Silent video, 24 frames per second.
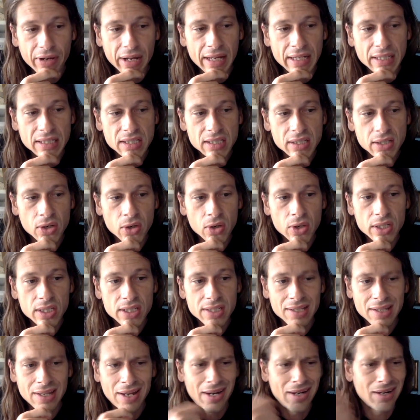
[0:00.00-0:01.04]
and so
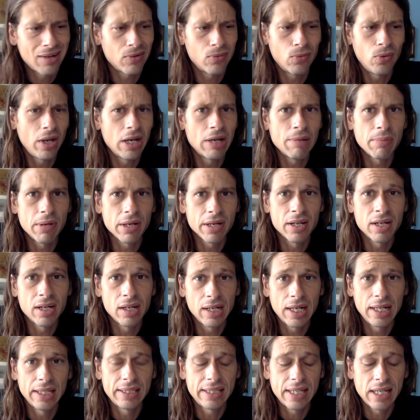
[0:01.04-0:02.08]
it's like what am i going to
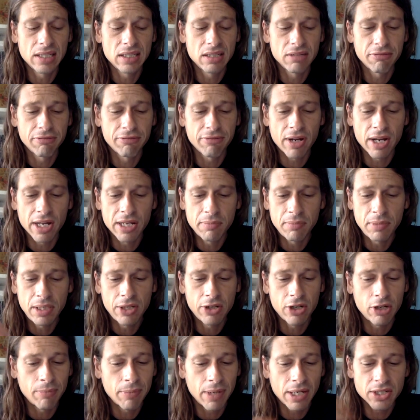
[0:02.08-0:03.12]
let that define me
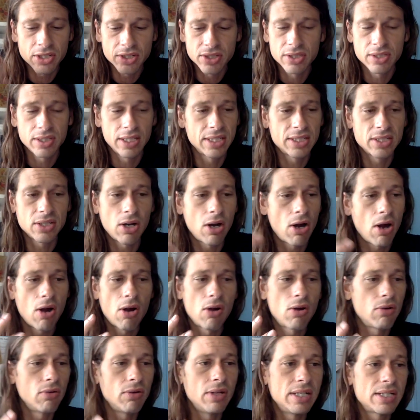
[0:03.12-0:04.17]
or am i just it's
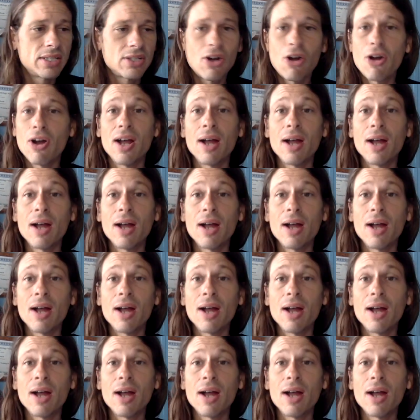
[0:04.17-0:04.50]
all it's all